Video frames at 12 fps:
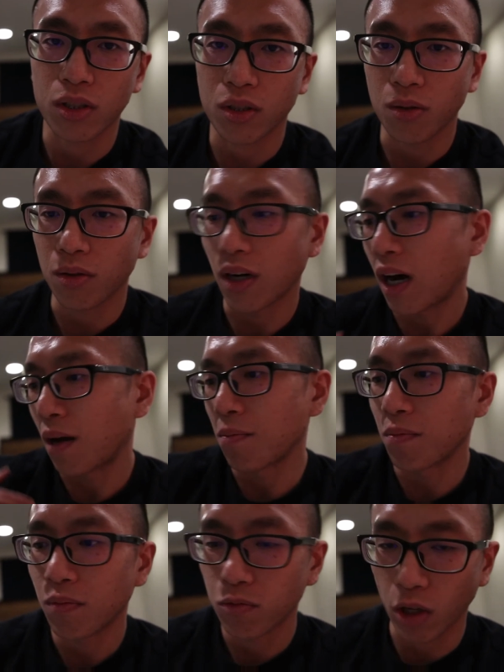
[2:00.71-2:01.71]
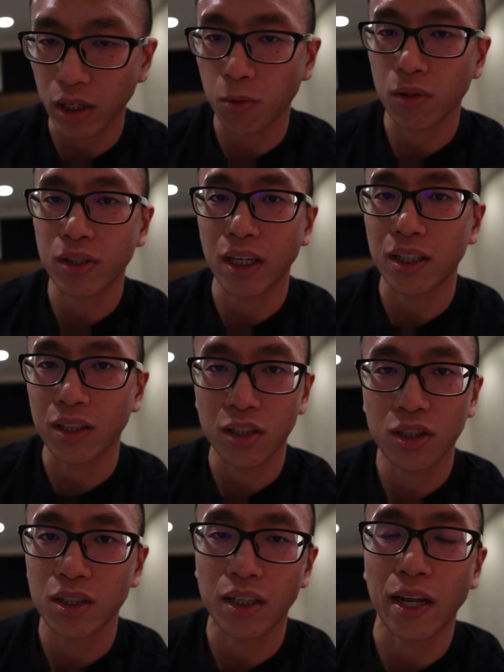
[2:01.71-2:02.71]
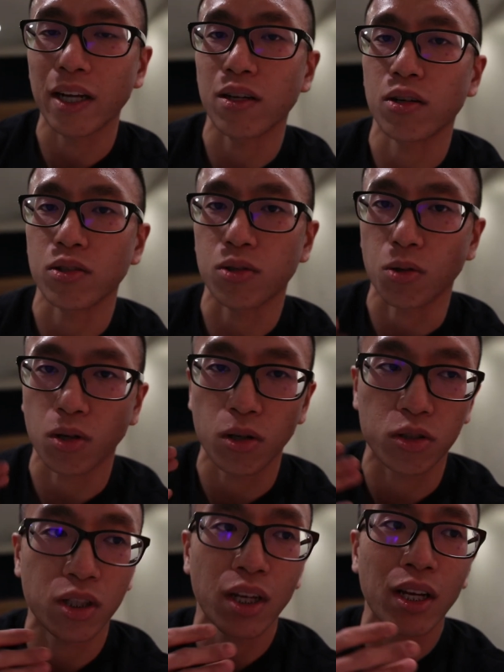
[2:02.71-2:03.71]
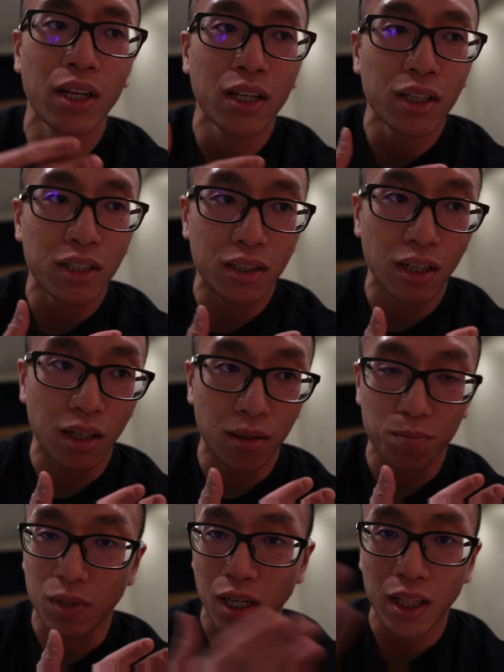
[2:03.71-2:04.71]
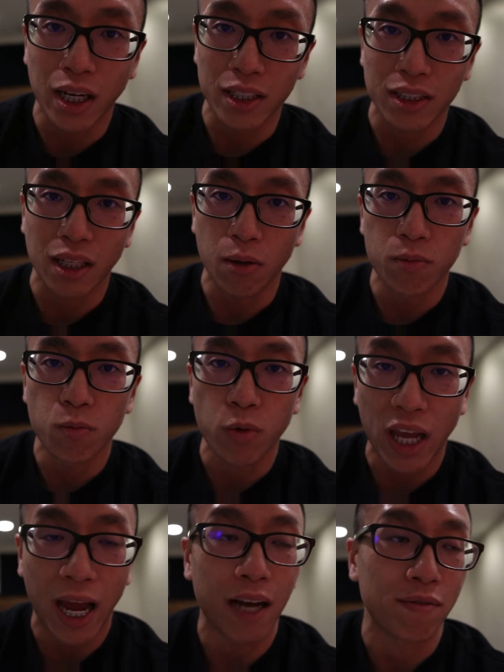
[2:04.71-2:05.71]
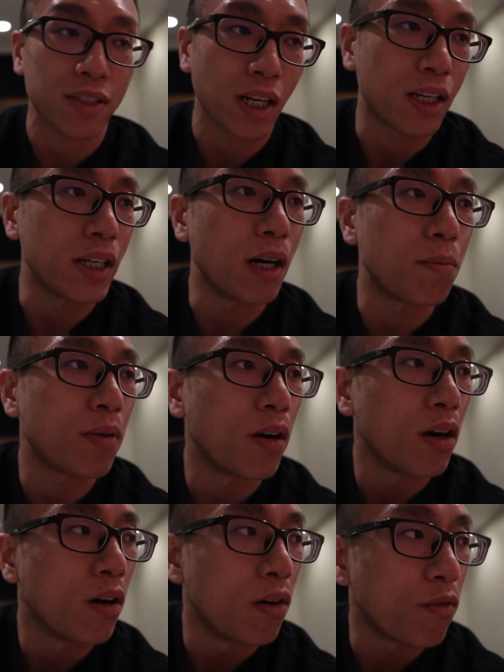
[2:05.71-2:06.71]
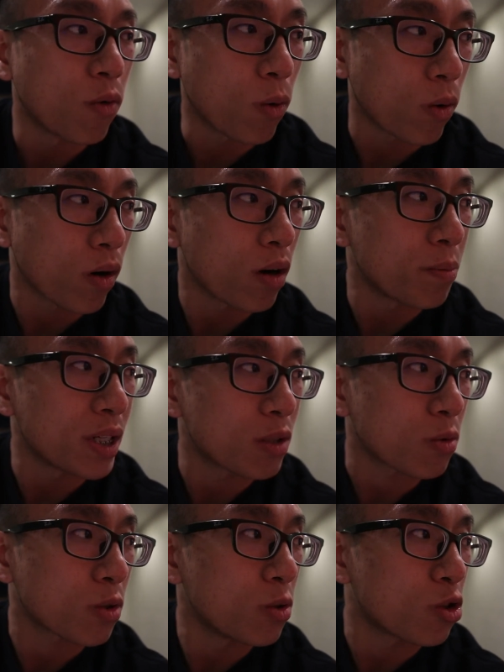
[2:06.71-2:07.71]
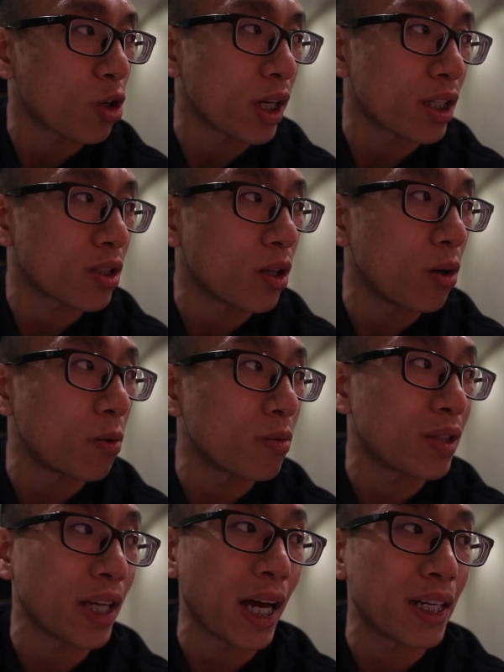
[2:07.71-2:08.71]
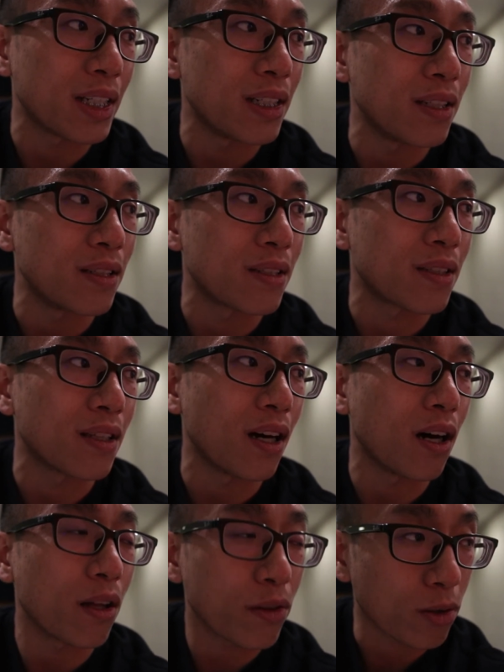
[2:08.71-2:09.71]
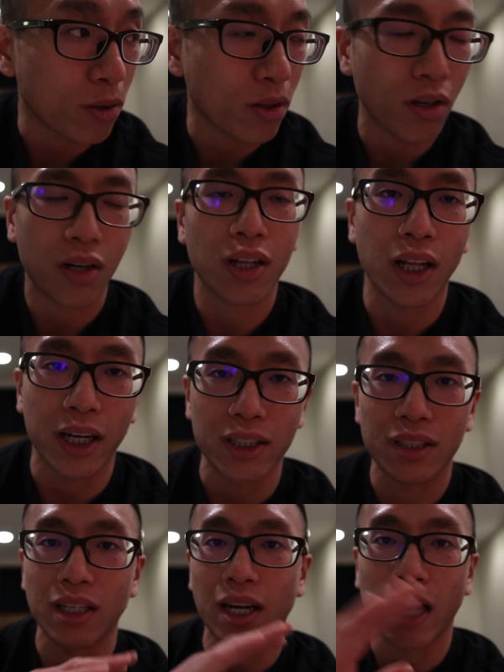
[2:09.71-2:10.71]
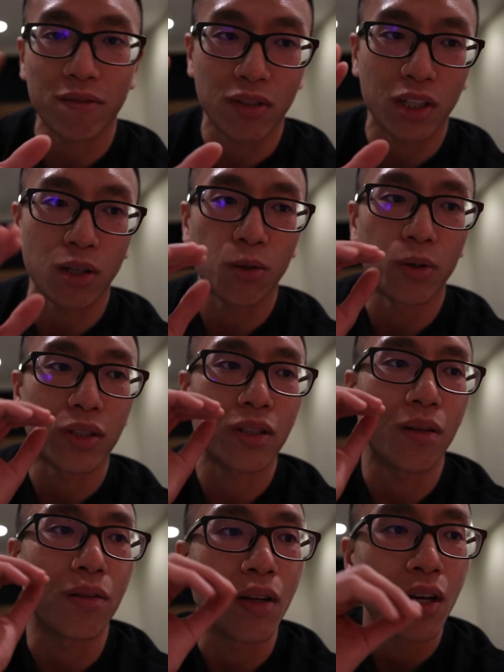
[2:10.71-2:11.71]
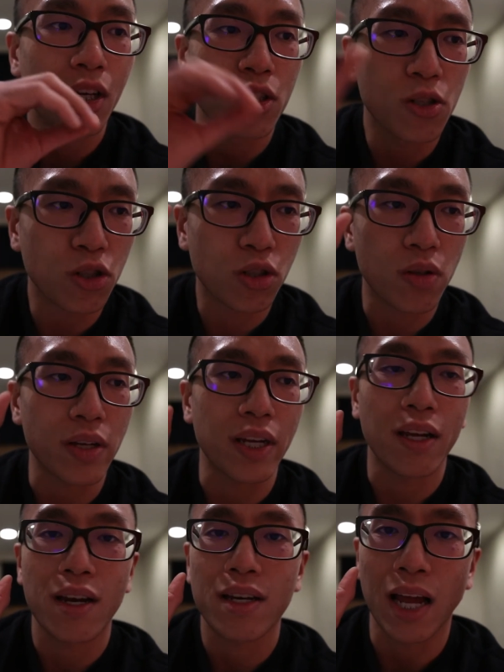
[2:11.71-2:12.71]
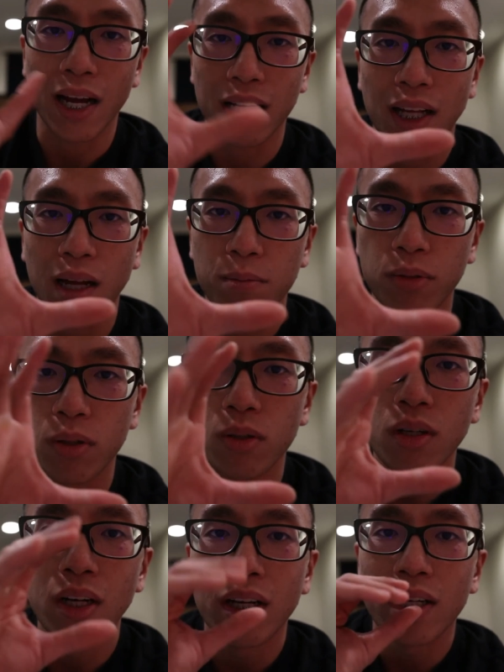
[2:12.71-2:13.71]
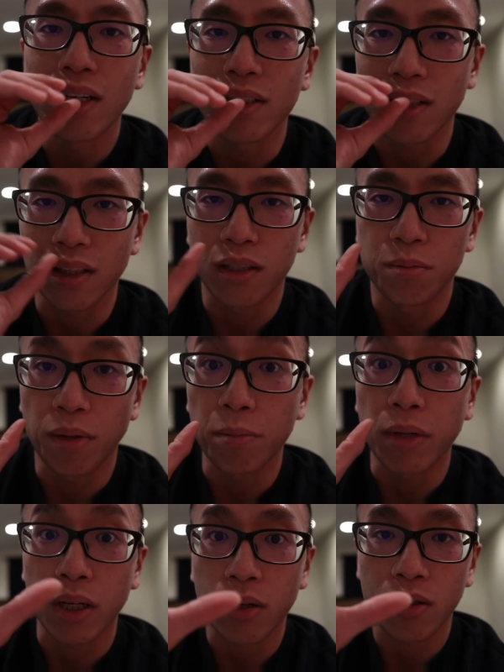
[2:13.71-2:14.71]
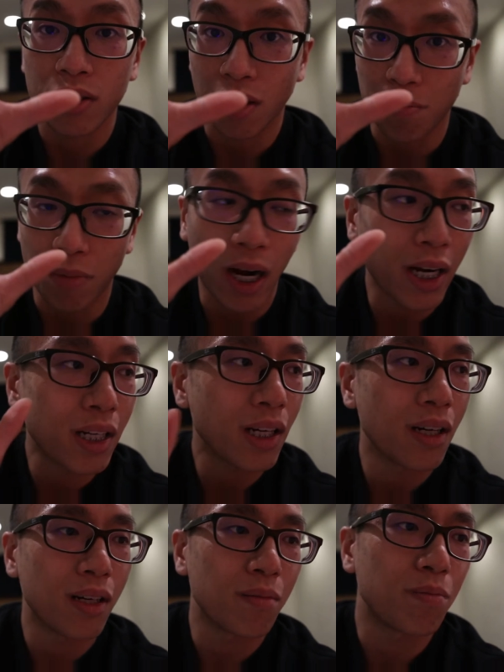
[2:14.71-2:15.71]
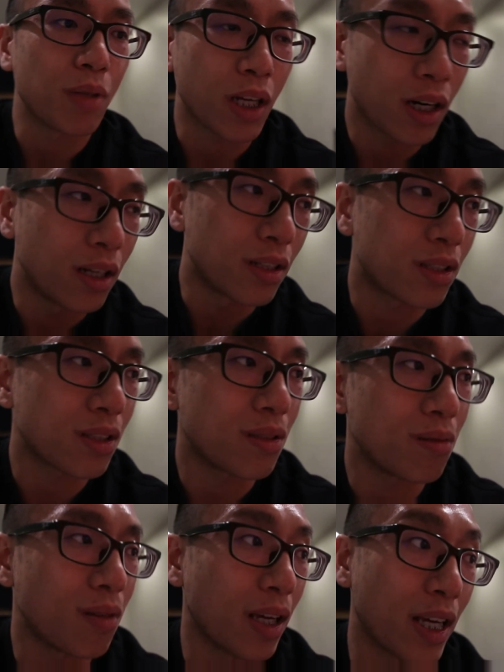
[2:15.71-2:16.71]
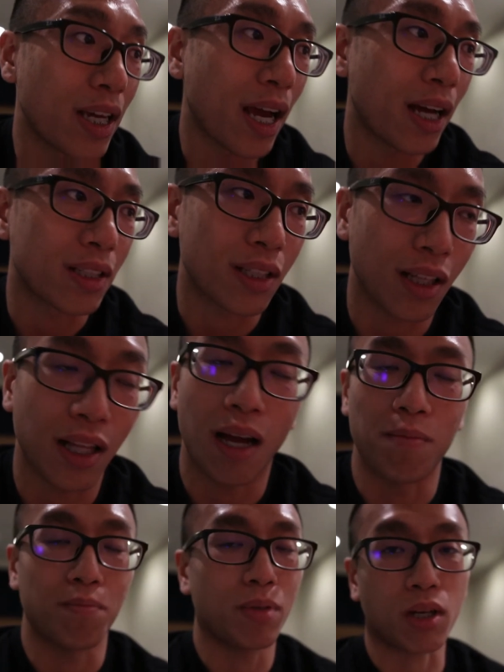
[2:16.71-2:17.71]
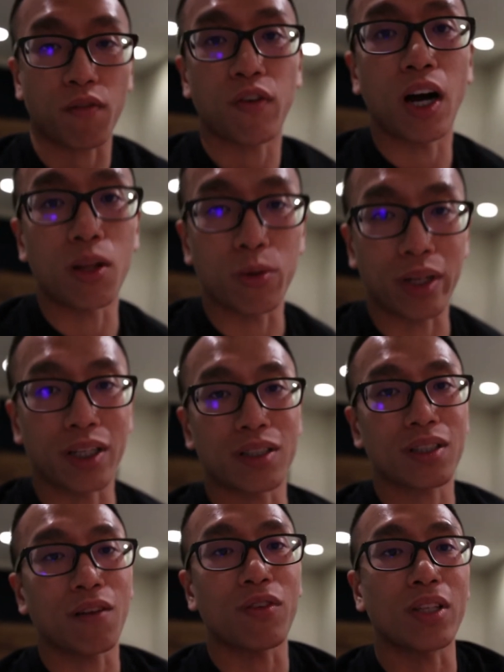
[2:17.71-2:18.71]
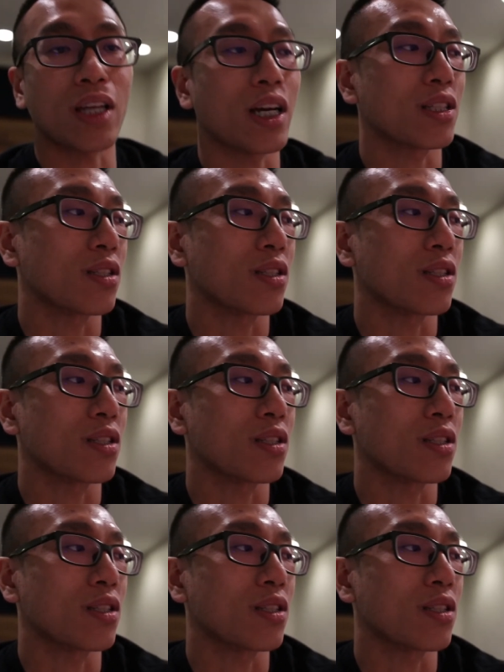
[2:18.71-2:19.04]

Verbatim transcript: So I'm running with that. In addition to that, I also coach uh, the clients that we have signed up for Beast recruit training. So that is the other clients that I have to deal with, and usually that client pool is a little bit bigger than mine because he has a lot bigger following and stuff like that.